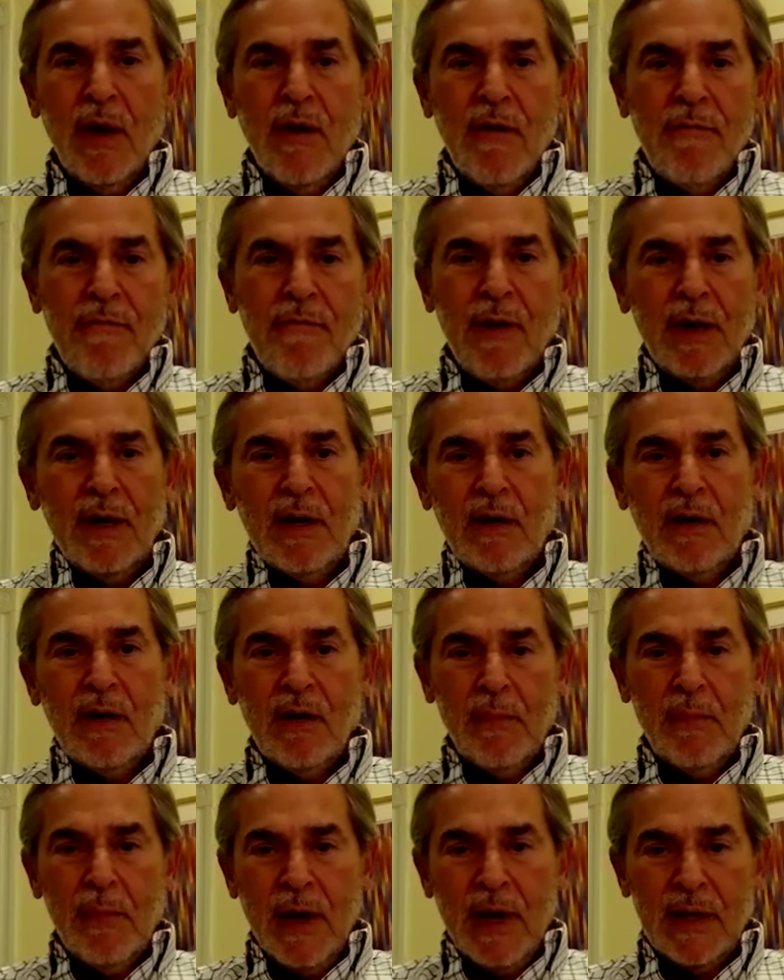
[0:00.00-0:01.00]
finding all
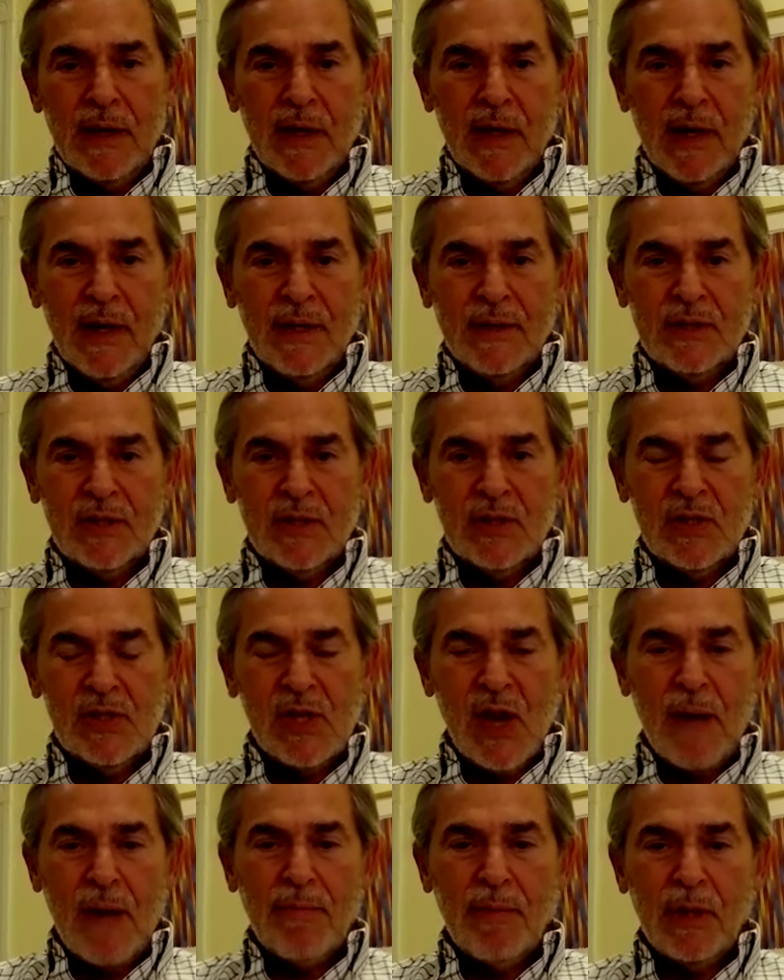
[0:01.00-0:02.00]
the bad guys and
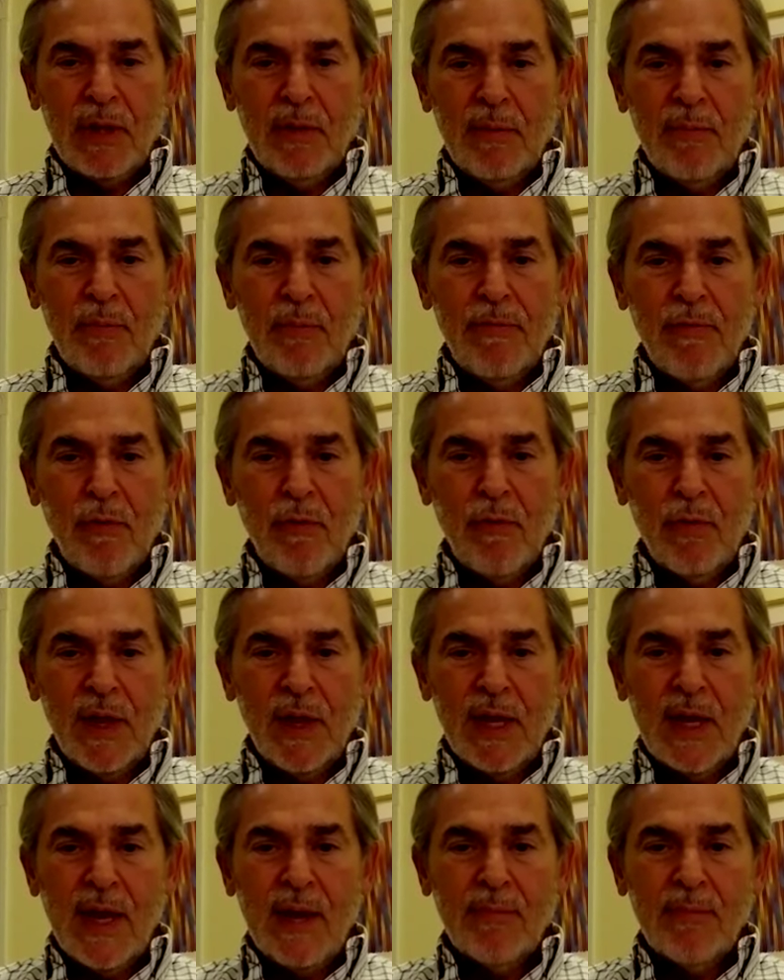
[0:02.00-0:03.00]
stopping them before they
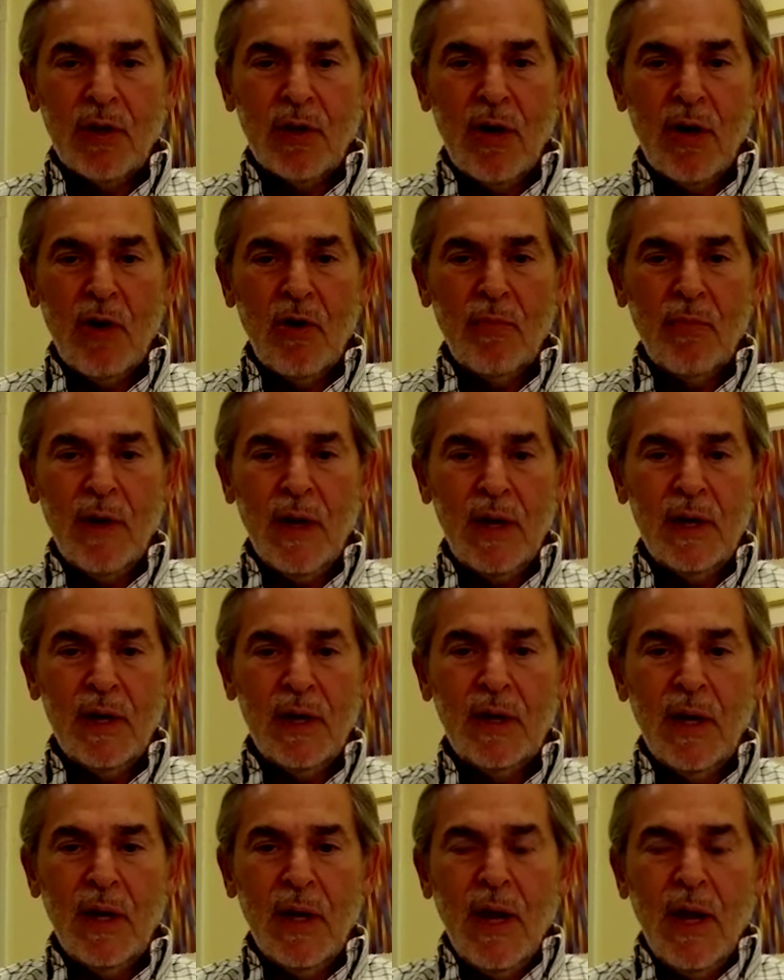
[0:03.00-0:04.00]
came to the
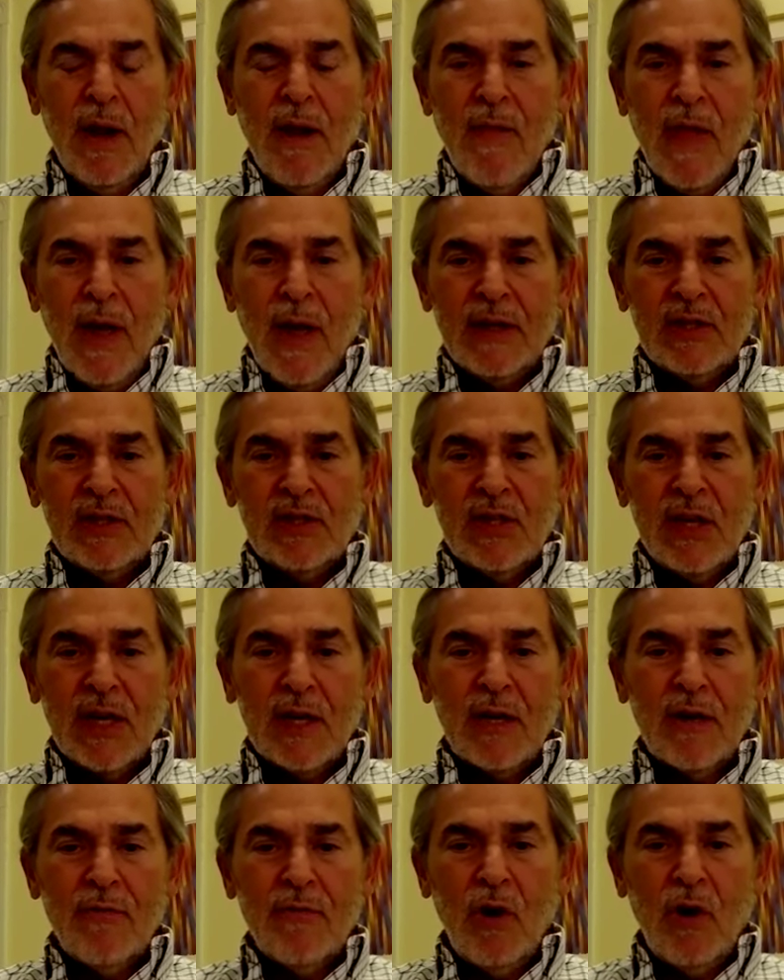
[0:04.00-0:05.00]
homeland. And
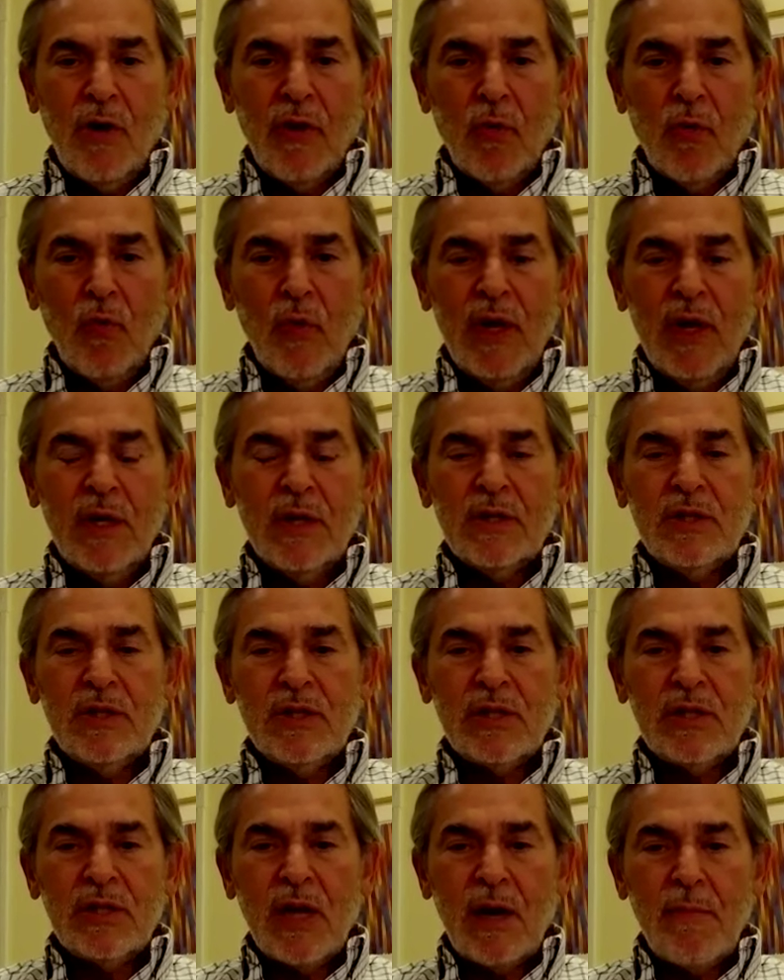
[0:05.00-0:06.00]
second of all, that we could
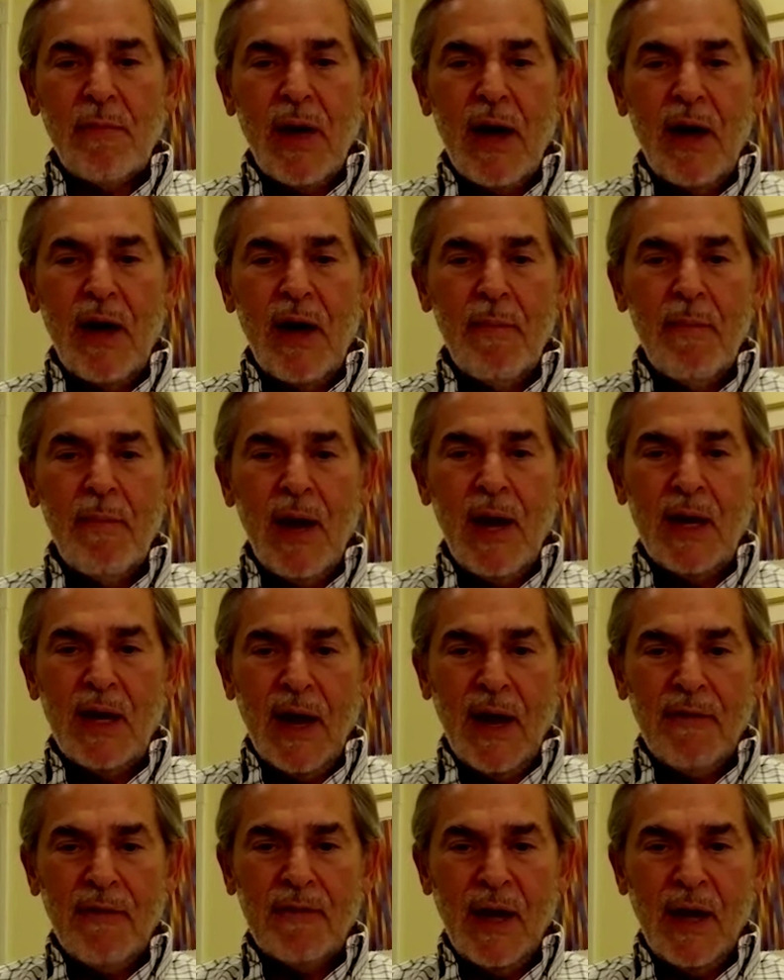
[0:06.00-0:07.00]
somehow make
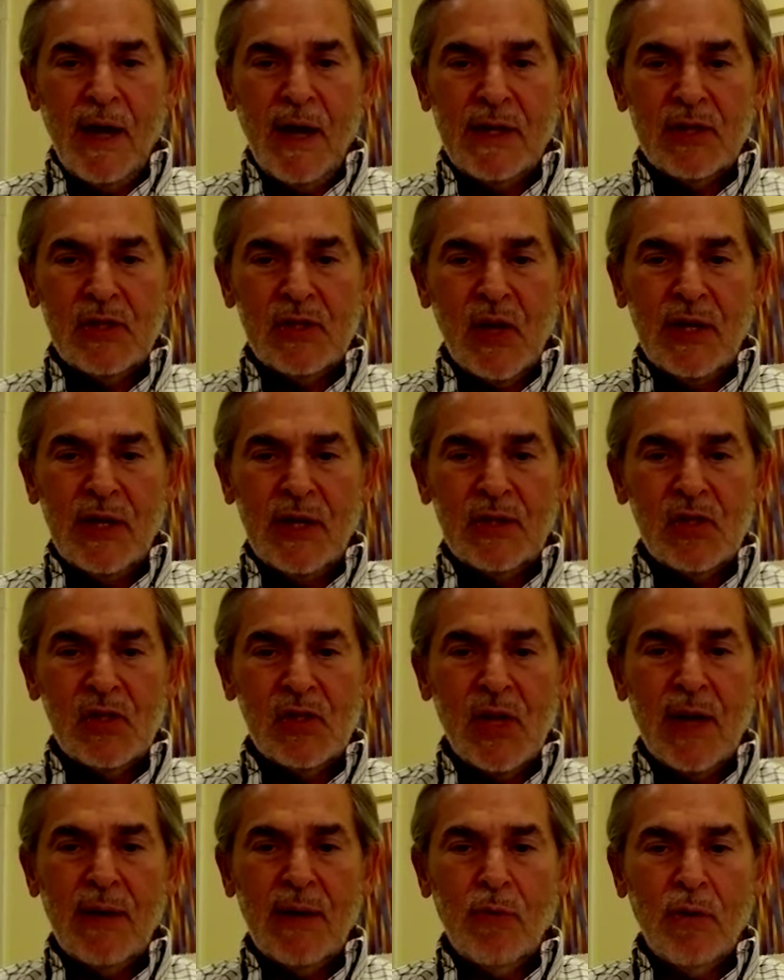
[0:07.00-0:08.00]
Afghanistan
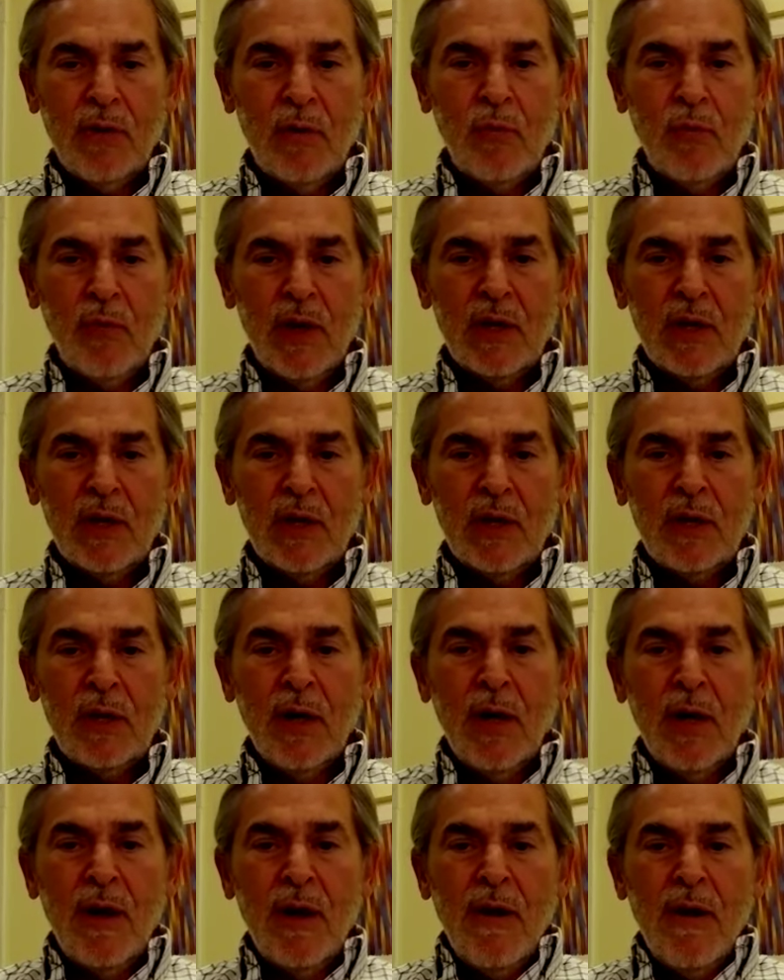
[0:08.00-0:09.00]
stable, that we could
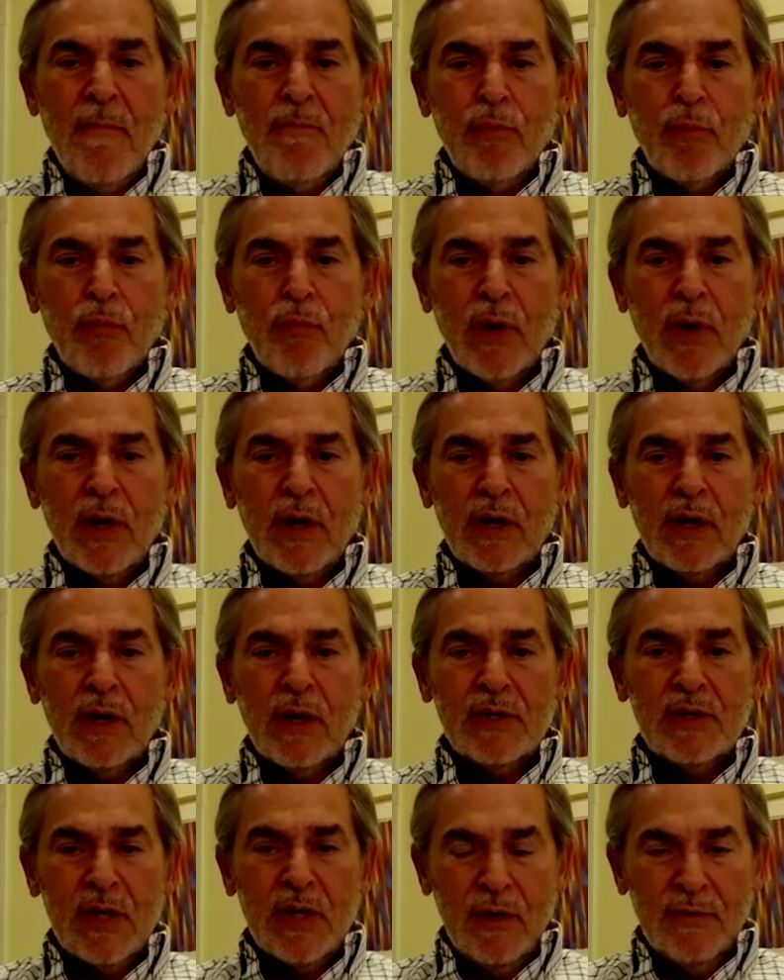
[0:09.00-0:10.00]
bring
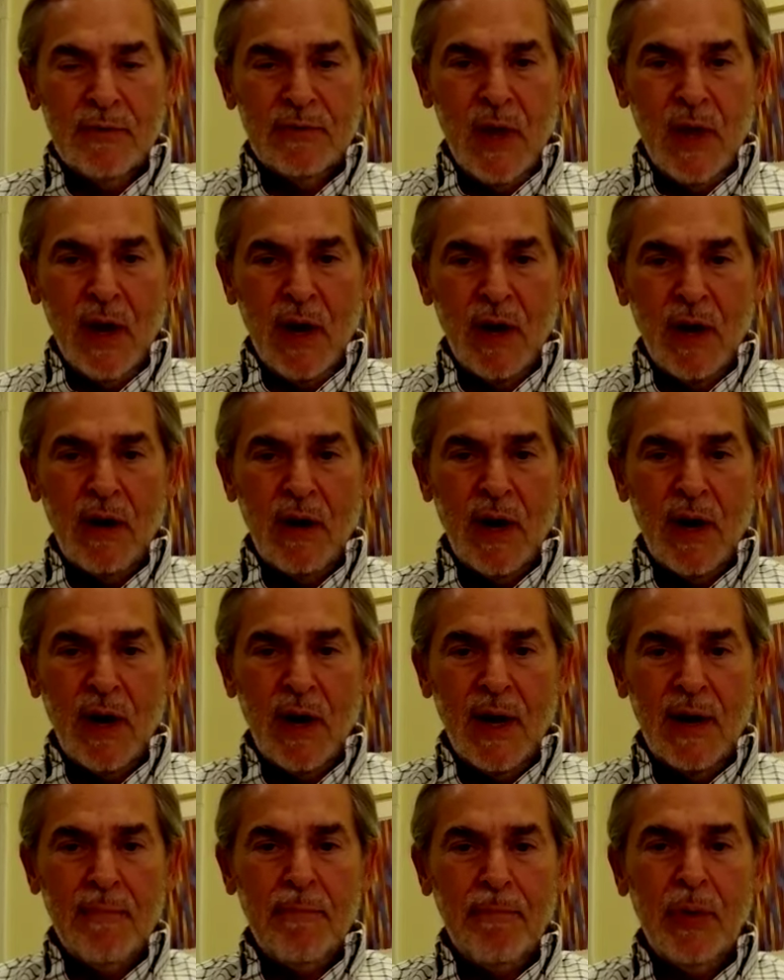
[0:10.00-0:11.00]
ourselves there
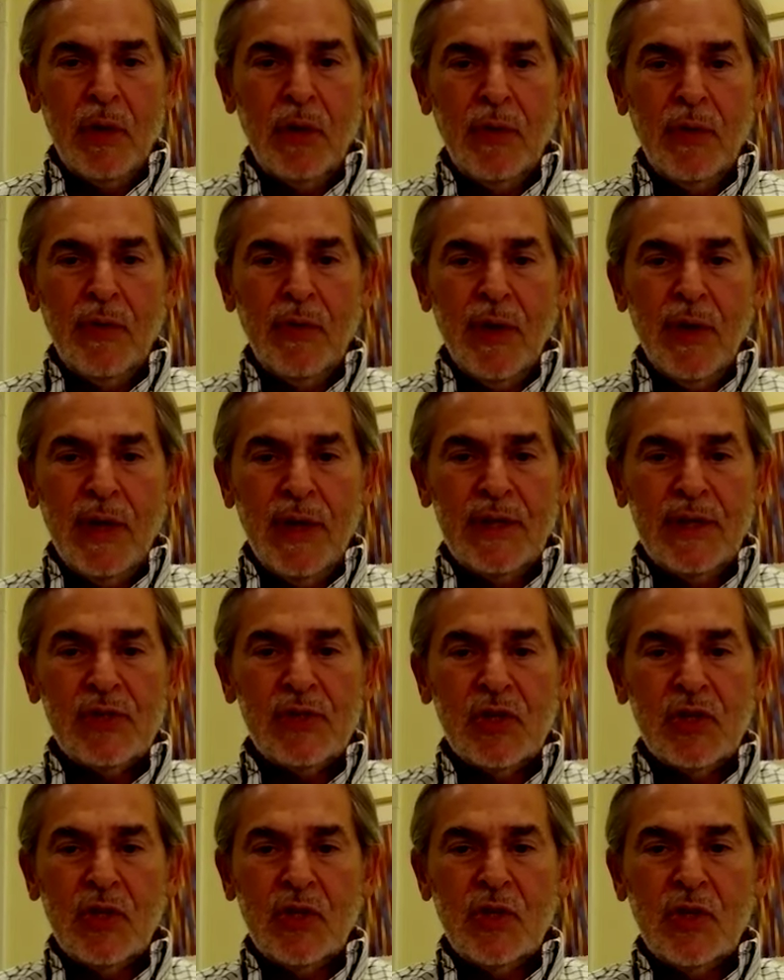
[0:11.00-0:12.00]
and build
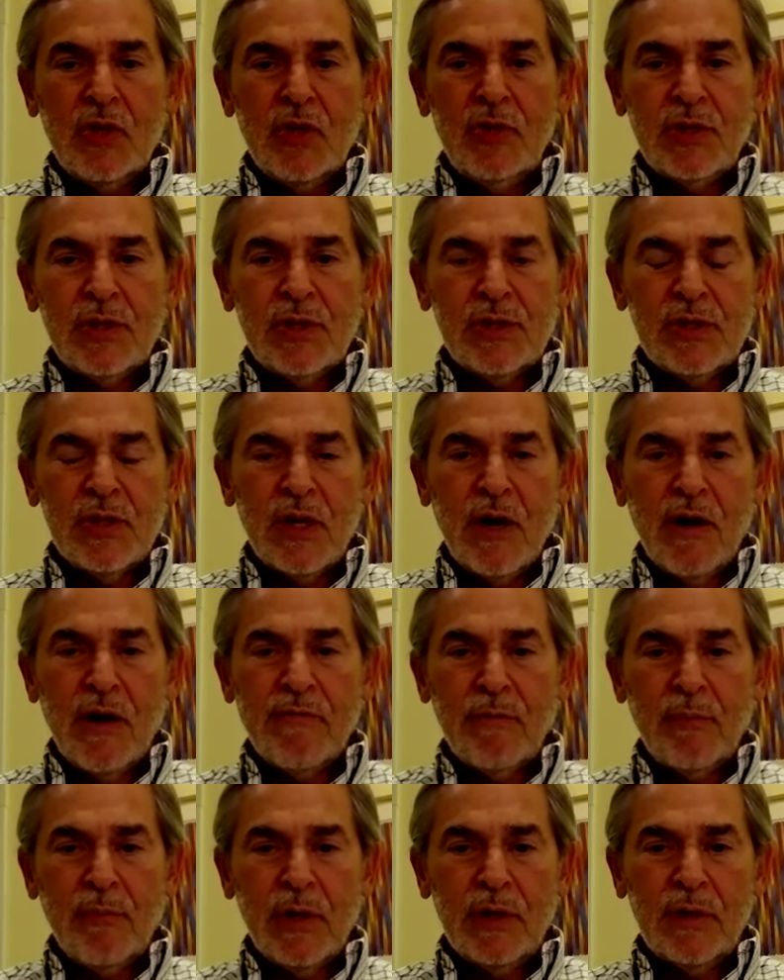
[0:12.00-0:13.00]
institutions and
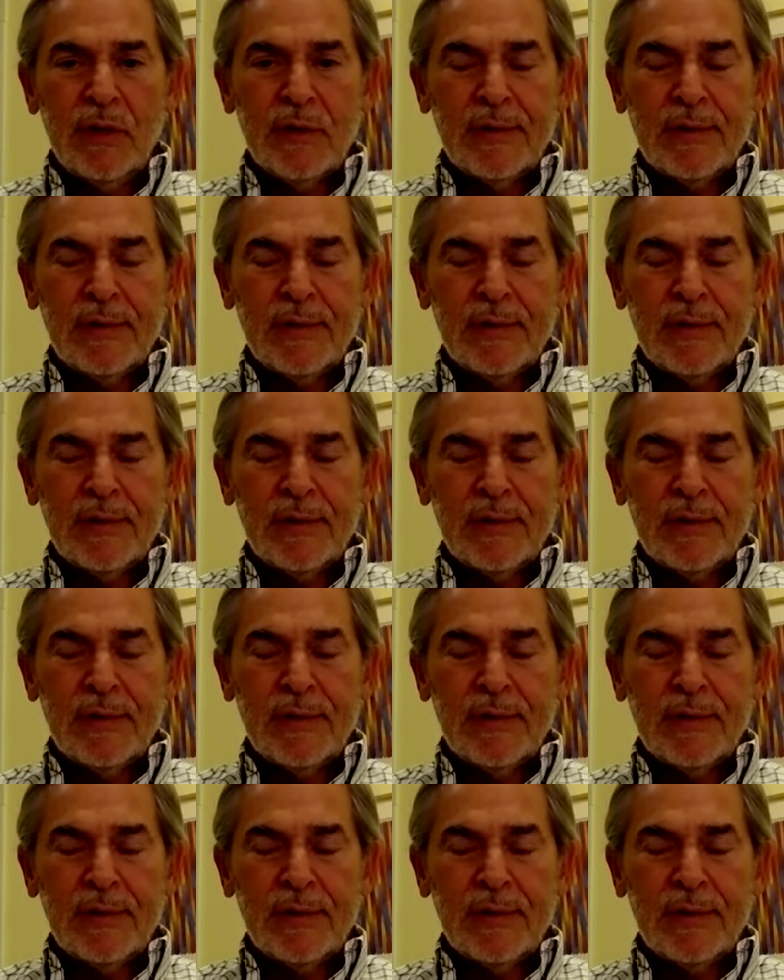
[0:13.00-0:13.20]
government